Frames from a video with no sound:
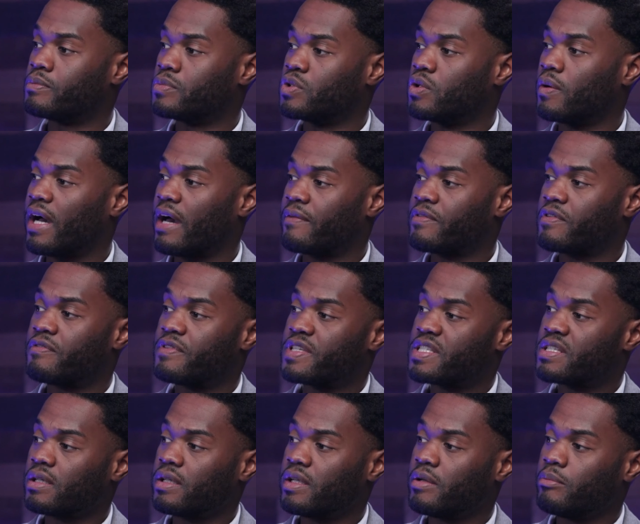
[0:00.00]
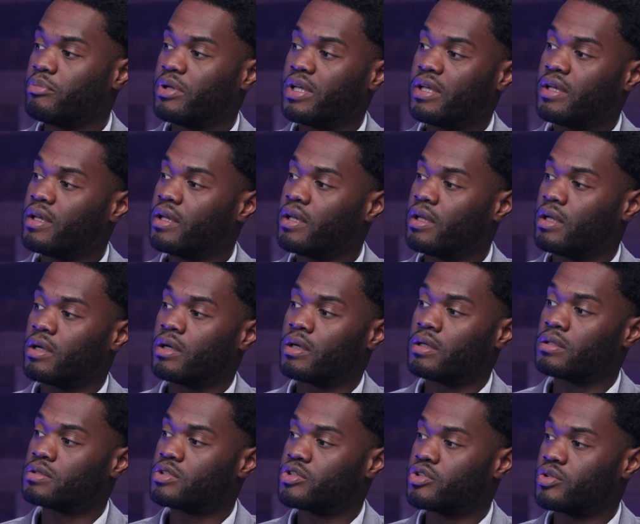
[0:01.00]
do I have to physically be
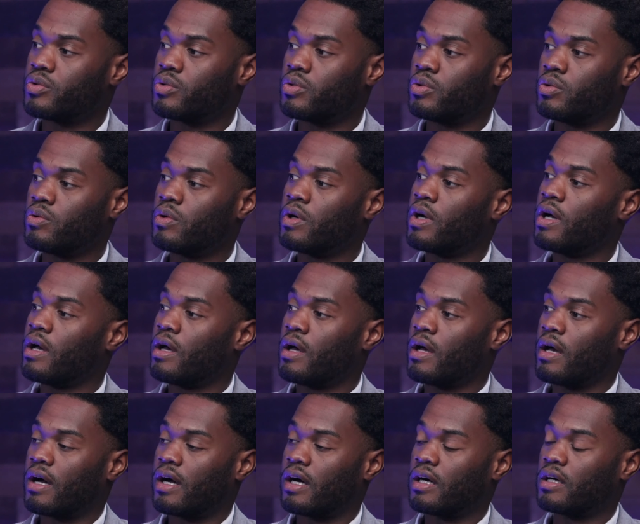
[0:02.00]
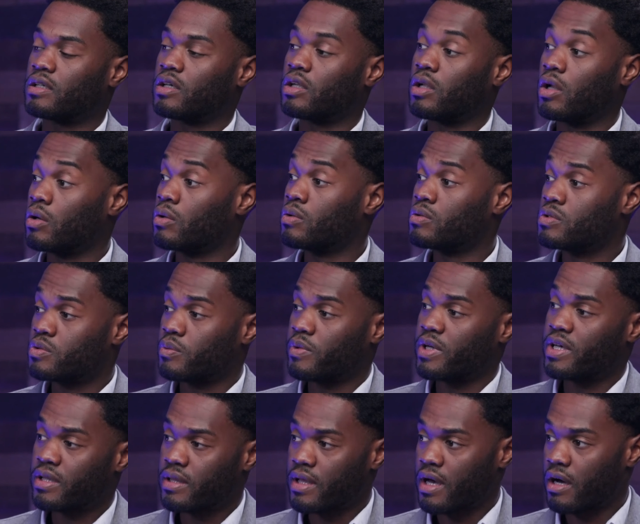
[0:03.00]
here to close
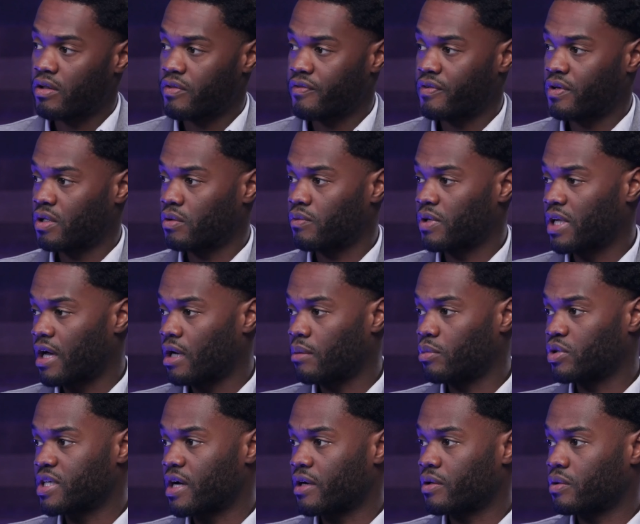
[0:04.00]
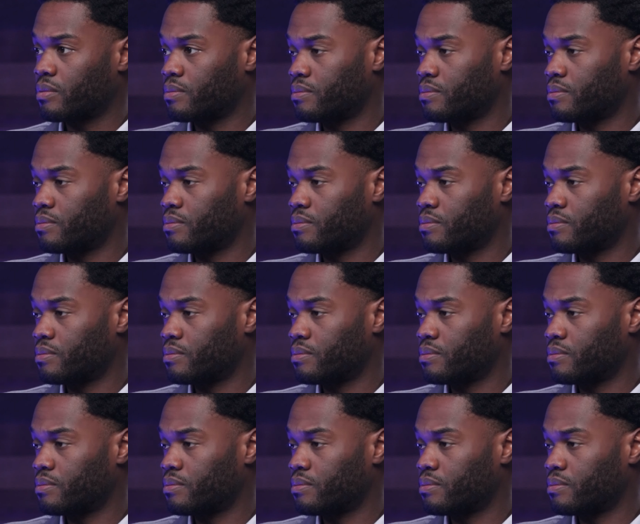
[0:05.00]
with Alpha Reliable Title?